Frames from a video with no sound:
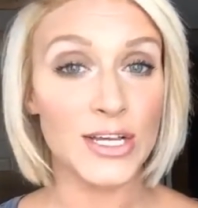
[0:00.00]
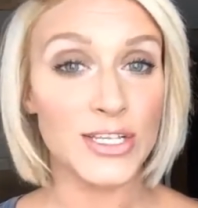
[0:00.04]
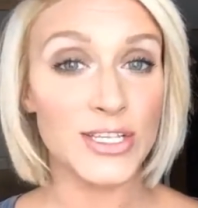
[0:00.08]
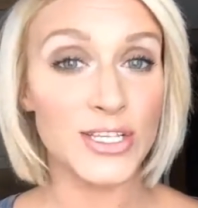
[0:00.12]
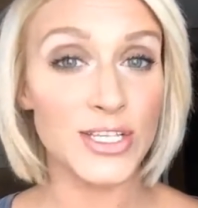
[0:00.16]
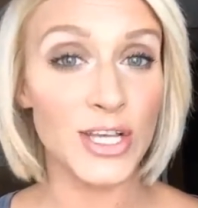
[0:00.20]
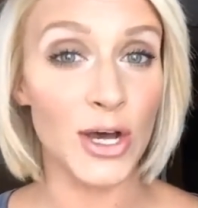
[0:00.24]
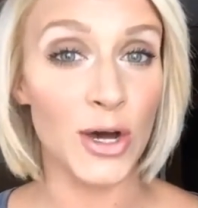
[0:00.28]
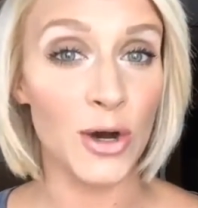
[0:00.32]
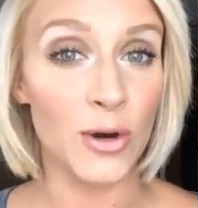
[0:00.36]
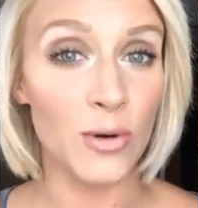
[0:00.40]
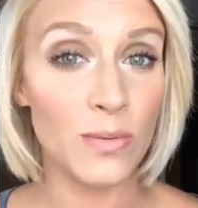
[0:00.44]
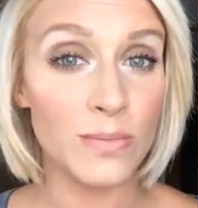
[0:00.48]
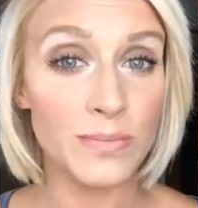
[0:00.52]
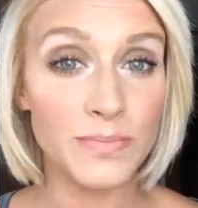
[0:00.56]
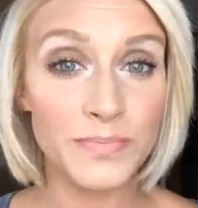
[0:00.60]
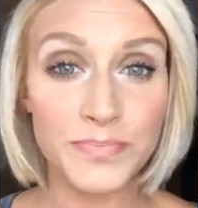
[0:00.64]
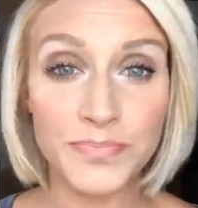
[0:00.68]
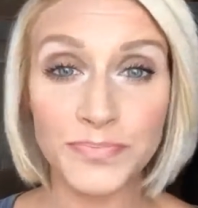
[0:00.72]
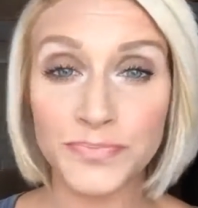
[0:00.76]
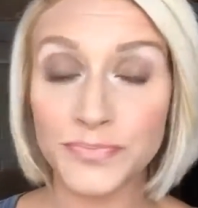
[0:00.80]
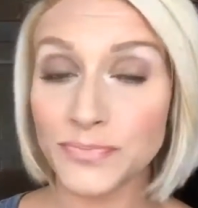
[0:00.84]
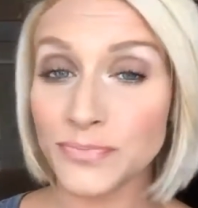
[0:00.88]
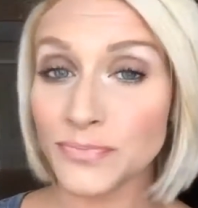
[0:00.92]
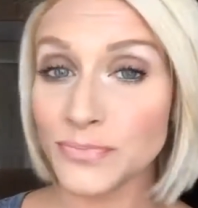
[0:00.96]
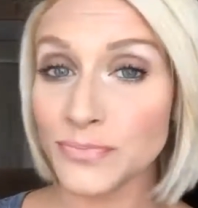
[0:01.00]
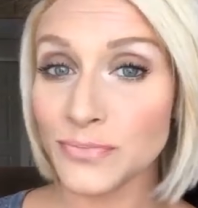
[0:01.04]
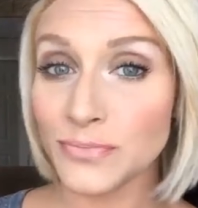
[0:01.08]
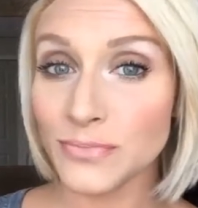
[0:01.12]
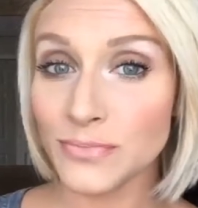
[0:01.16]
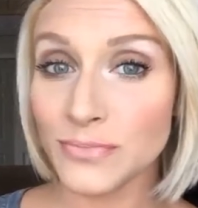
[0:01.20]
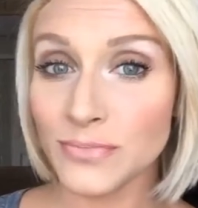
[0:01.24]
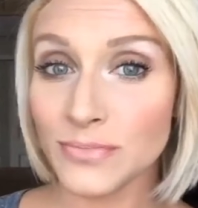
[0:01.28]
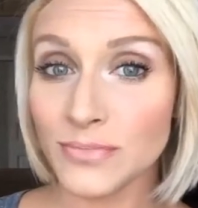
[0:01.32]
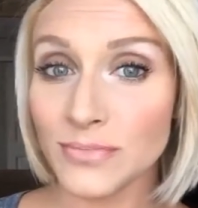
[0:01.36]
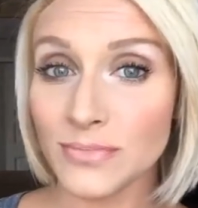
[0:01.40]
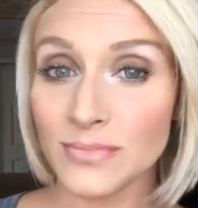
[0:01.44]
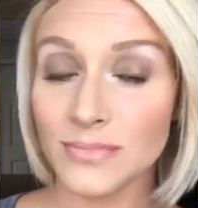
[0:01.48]
So
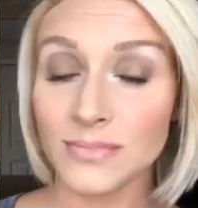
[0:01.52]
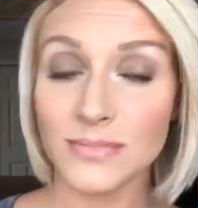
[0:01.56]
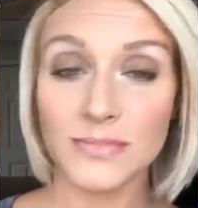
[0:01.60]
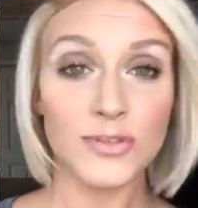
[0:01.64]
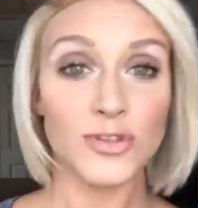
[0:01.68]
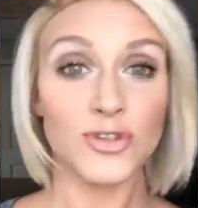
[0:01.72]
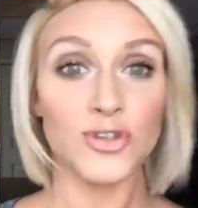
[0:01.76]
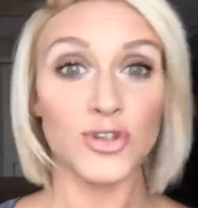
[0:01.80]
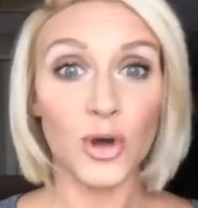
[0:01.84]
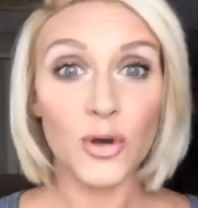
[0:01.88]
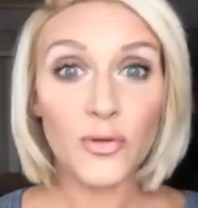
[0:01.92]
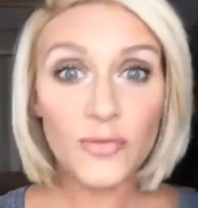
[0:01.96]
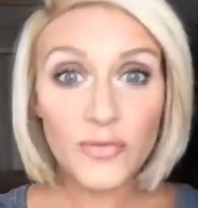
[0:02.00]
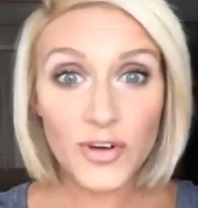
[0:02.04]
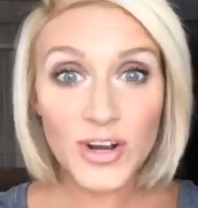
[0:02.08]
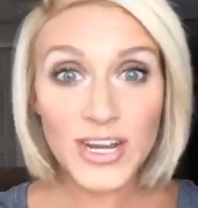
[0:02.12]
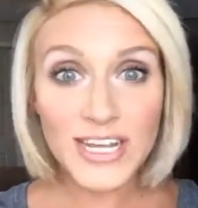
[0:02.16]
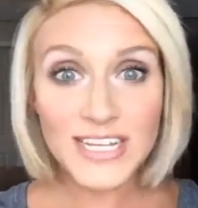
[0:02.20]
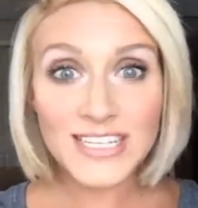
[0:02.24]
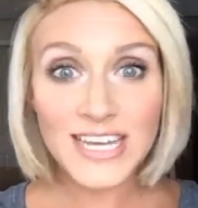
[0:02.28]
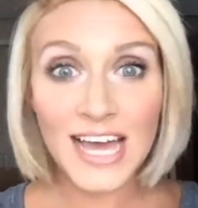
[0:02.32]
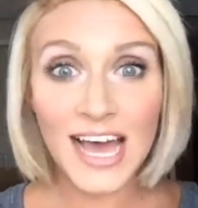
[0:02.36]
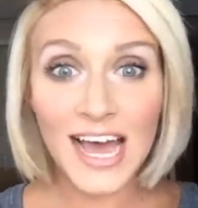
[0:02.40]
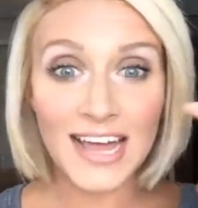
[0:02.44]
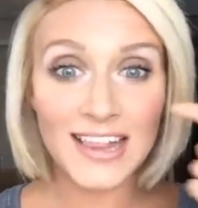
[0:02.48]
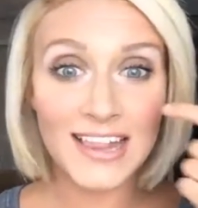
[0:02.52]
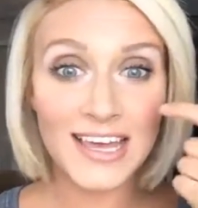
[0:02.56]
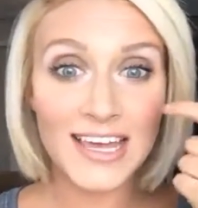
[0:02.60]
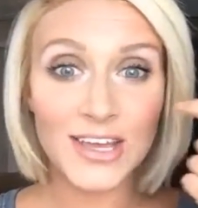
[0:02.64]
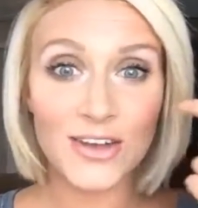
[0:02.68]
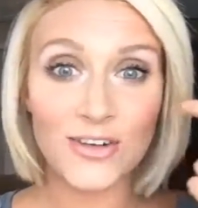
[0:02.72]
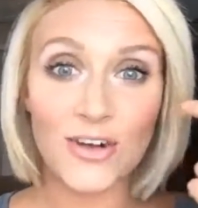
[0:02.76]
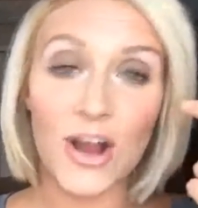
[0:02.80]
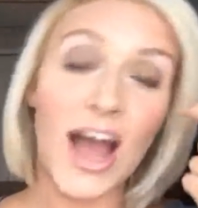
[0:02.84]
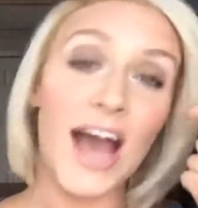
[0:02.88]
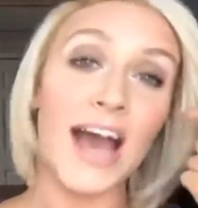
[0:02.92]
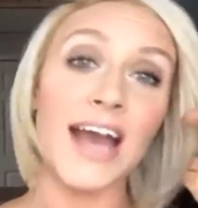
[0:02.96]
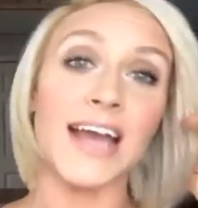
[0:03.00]
don't forget to
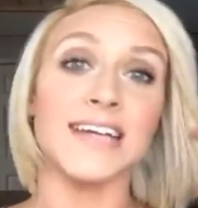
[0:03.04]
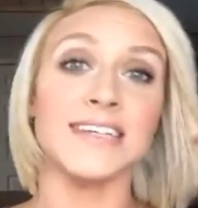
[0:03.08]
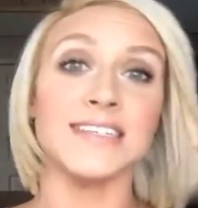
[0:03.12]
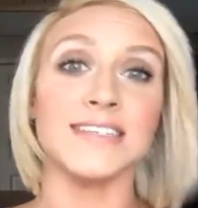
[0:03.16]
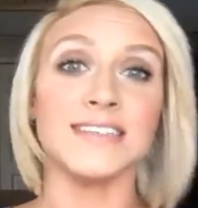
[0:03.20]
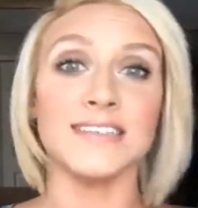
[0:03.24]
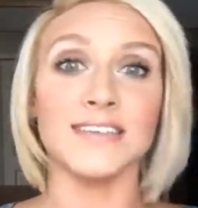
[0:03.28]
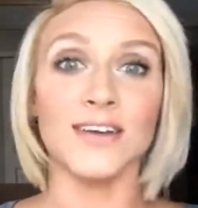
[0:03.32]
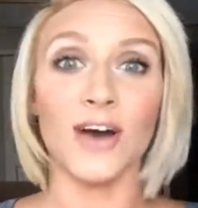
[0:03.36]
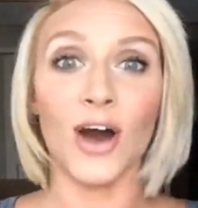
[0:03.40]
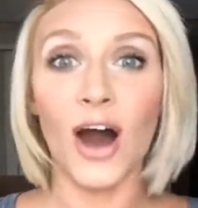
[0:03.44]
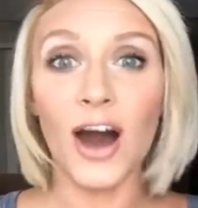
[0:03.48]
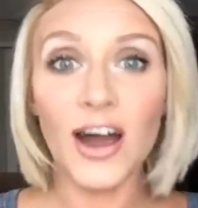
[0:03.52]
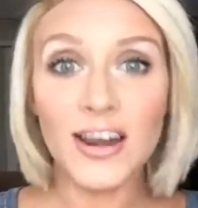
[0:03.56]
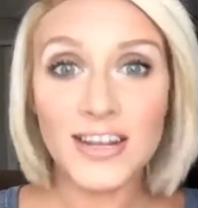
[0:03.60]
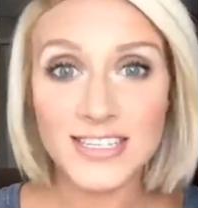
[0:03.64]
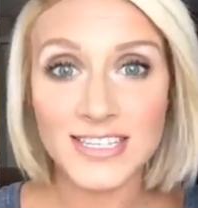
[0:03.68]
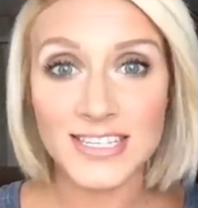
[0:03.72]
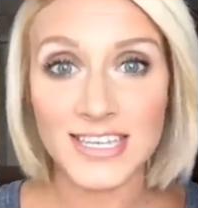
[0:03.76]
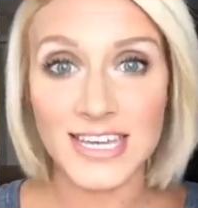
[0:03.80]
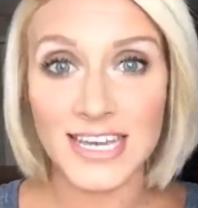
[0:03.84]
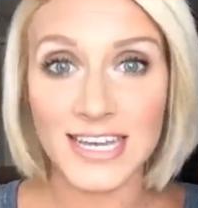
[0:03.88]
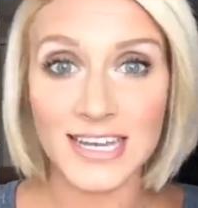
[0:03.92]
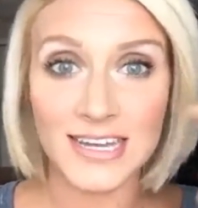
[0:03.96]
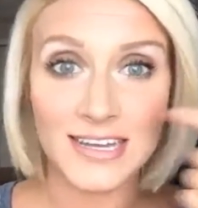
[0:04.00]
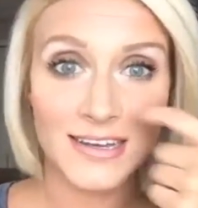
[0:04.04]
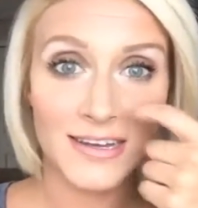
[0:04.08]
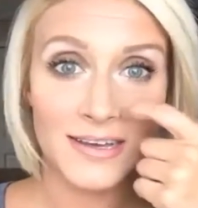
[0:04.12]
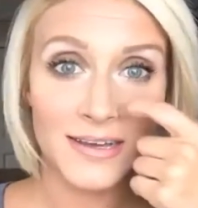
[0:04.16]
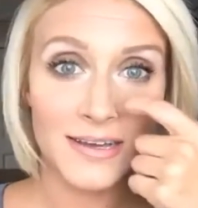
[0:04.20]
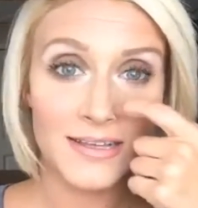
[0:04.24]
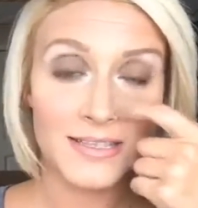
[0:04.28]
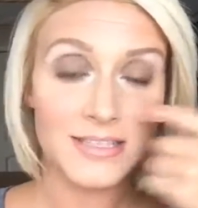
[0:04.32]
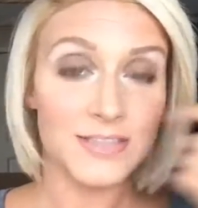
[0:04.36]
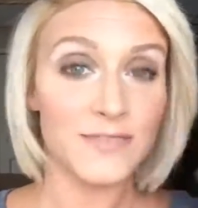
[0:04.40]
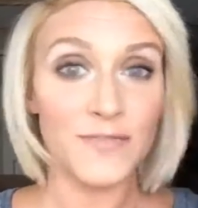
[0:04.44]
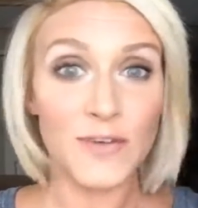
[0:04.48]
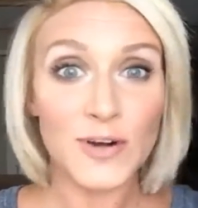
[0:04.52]
highlight your eyes. Honestly,
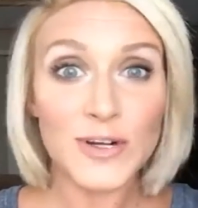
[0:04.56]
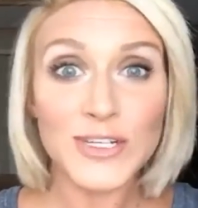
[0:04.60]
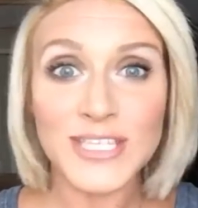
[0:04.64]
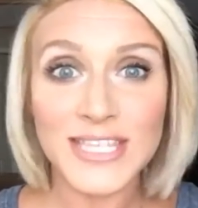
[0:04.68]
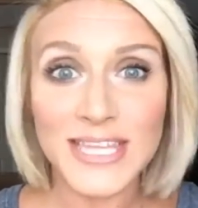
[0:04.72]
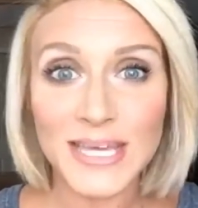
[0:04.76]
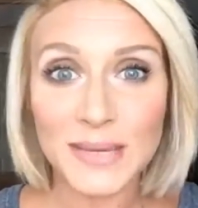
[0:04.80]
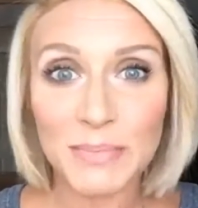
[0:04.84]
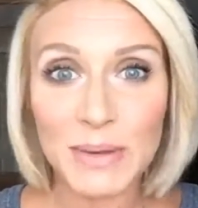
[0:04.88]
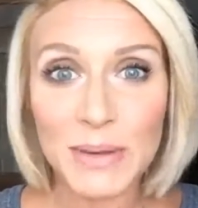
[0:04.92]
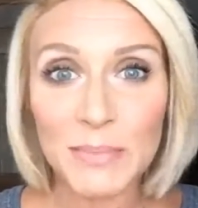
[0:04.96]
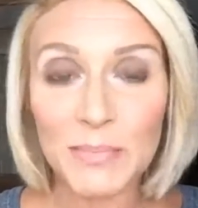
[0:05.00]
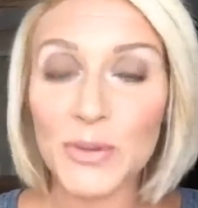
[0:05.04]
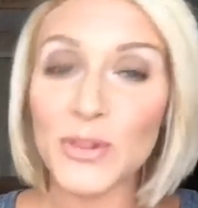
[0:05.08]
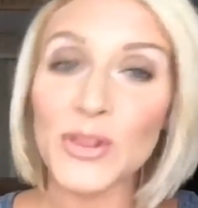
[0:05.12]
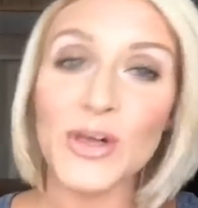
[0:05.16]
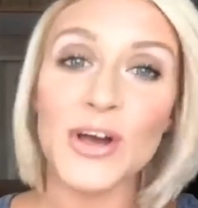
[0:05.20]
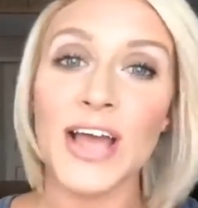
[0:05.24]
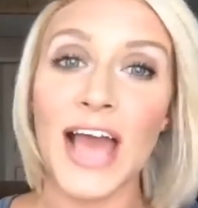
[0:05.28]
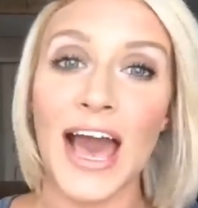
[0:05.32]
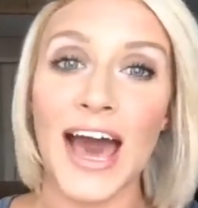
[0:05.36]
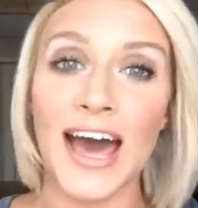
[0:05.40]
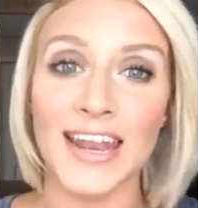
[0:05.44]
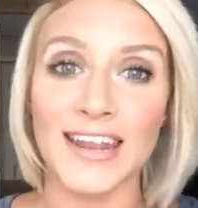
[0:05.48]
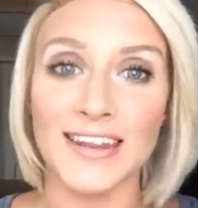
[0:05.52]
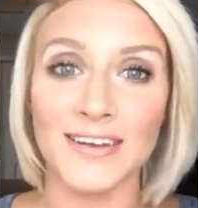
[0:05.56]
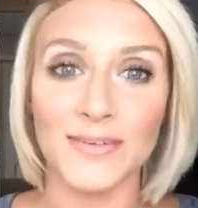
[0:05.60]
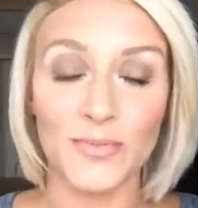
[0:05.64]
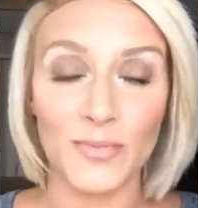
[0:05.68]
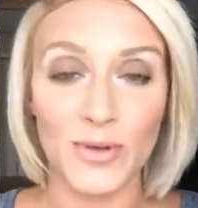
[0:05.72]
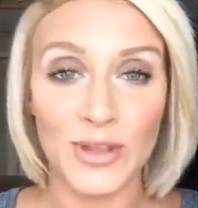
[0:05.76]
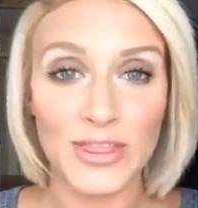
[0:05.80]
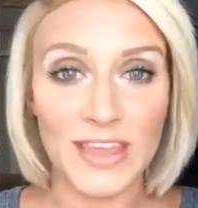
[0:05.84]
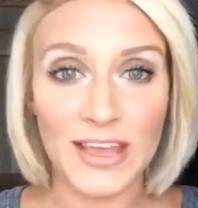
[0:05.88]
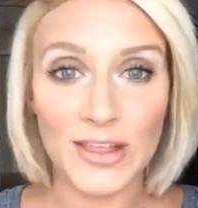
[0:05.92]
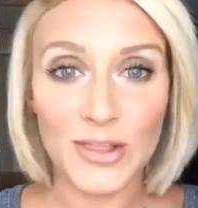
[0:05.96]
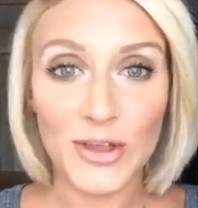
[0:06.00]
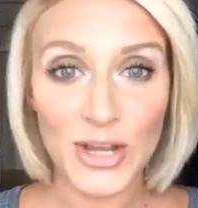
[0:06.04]
it's the first thing people look at it
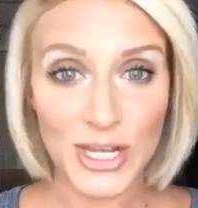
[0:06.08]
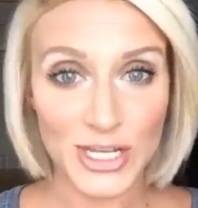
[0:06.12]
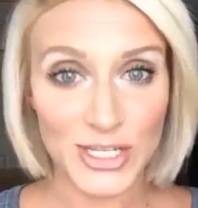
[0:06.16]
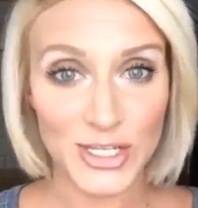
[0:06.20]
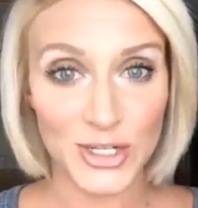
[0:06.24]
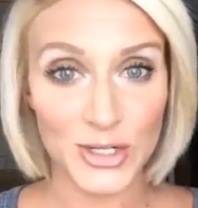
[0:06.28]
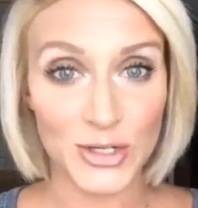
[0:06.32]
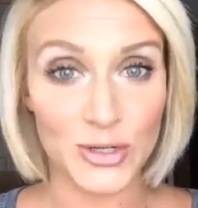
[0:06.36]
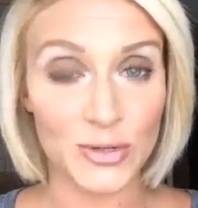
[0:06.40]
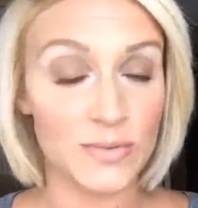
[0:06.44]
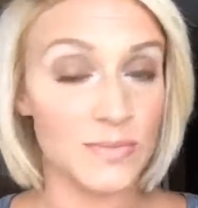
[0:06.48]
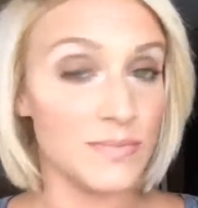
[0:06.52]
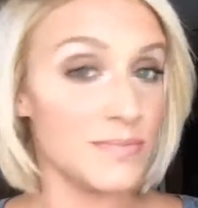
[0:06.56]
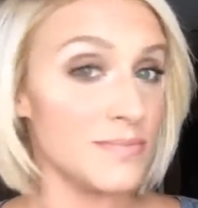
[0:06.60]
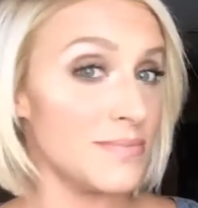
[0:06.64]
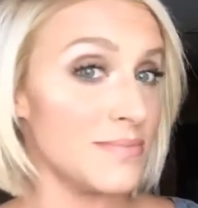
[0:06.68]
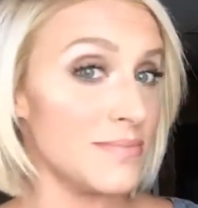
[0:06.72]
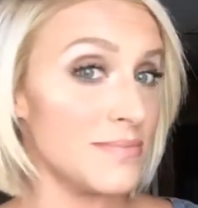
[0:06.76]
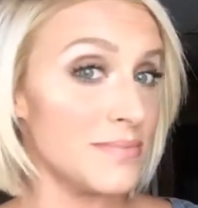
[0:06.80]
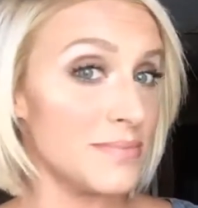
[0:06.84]
when they look at you.